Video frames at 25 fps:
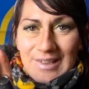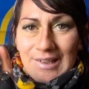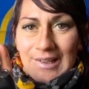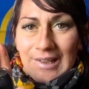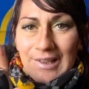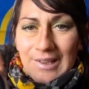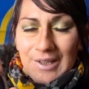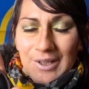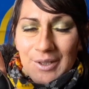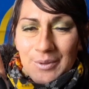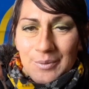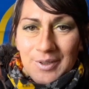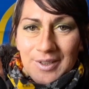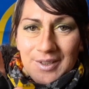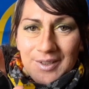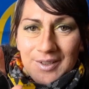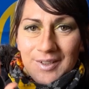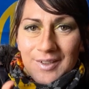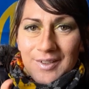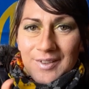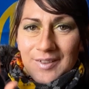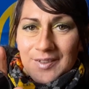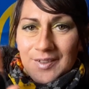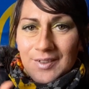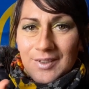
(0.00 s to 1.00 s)
Anywhere.
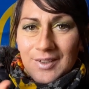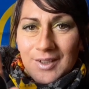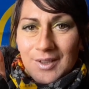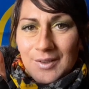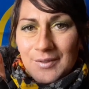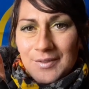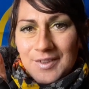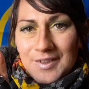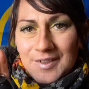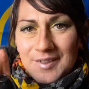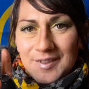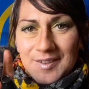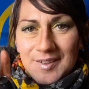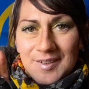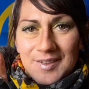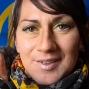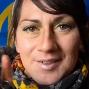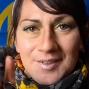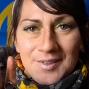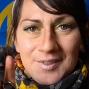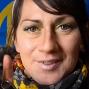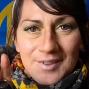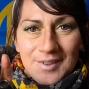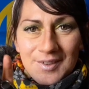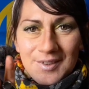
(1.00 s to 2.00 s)
So I live in the
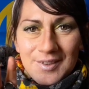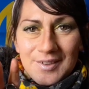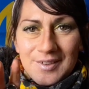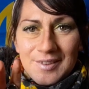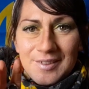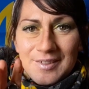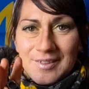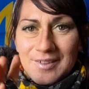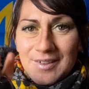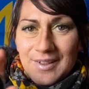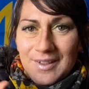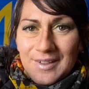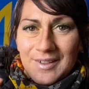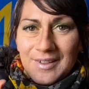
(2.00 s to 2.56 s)
South Island.